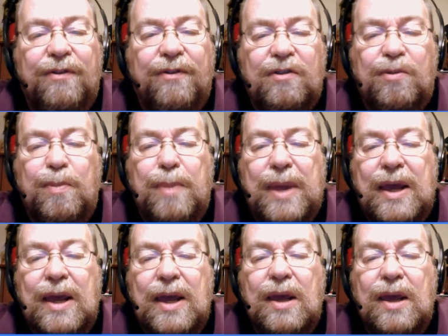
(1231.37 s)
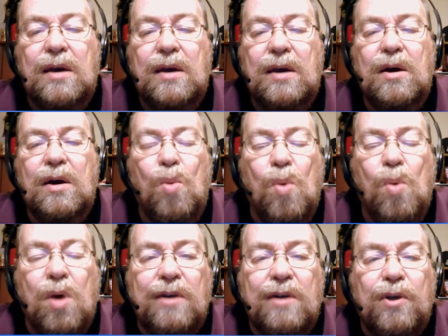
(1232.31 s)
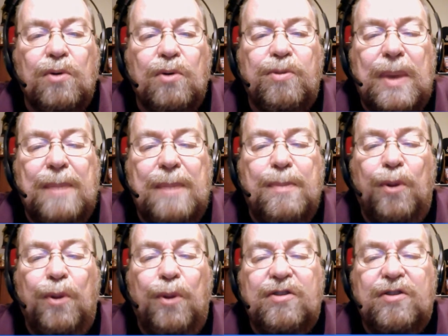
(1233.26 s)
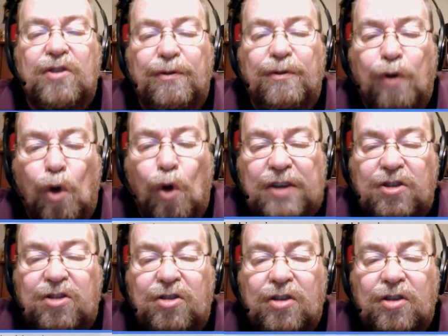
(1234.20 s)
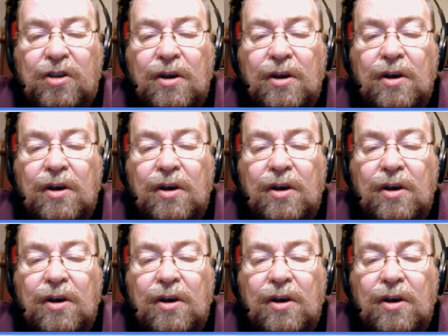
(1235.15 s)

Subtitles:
as being one of those people that's a voice